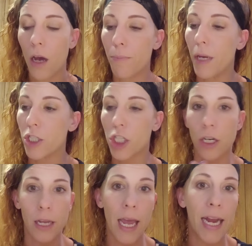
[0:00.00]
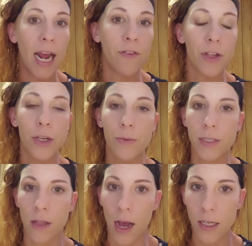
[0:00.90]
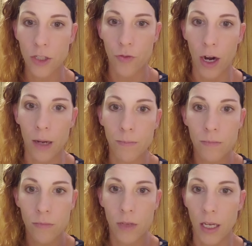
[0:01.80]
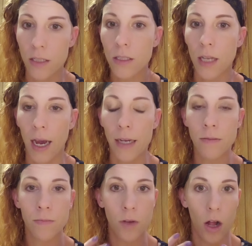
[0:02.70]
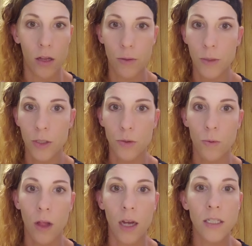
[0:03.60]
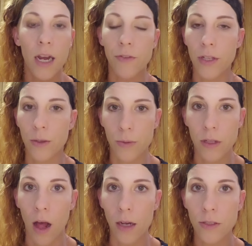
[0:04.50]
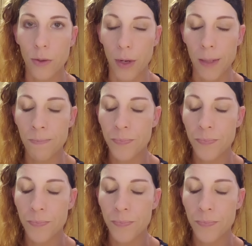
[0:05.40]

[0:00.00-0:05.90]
Made sure again everything was locked from the inside. All the windows were locked, everything was locked, okay?